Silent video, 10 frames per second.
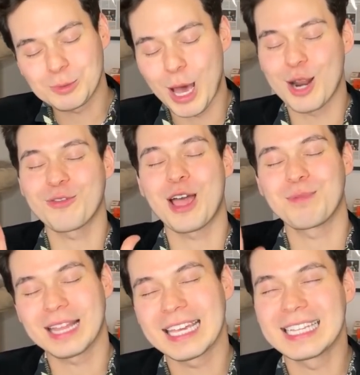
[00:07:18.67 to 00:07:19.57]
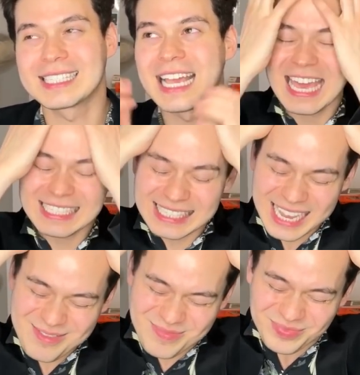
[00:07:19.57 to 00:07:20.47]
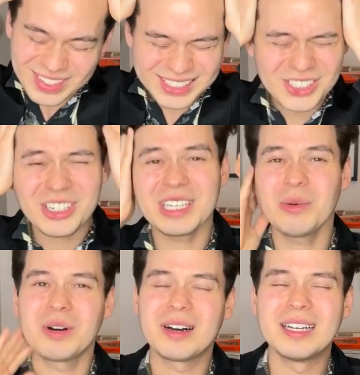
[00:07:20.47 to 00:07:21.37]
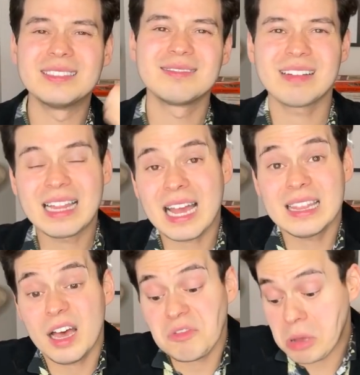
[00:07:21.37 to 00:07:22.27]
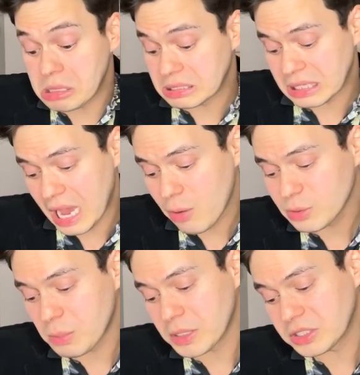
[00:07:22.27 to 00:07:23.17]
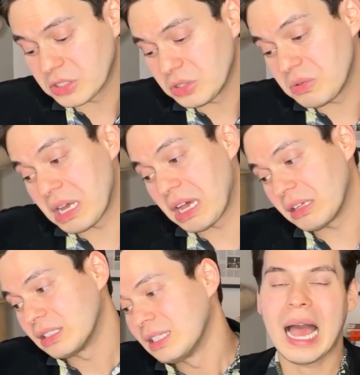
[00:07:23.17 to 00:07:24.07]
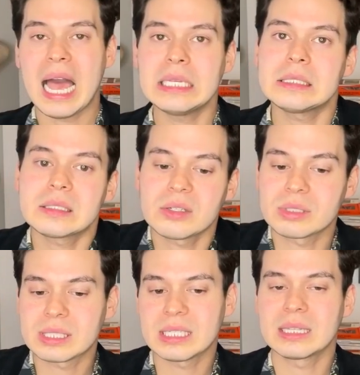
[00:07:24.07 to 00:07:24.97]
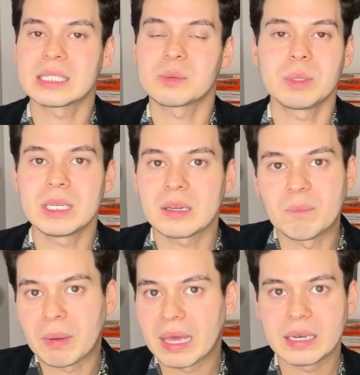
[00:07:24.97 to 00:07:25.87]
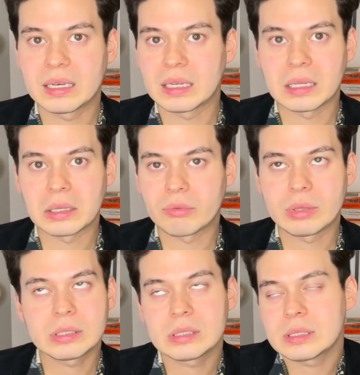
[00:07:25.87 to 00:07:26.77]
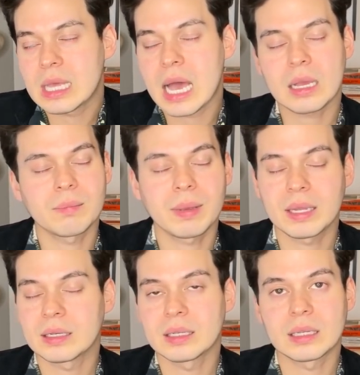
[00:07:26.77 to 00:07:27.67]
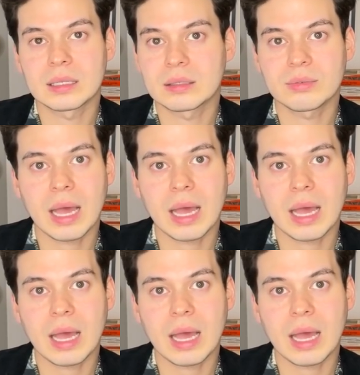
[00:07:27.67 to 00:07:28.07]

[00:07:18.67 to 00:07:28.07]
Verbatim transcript: Spotify playlist. It's um, it's a tricky one. Like I love Malta. I always want Malta to do well. I just don't see this being competitive. This is not competitive.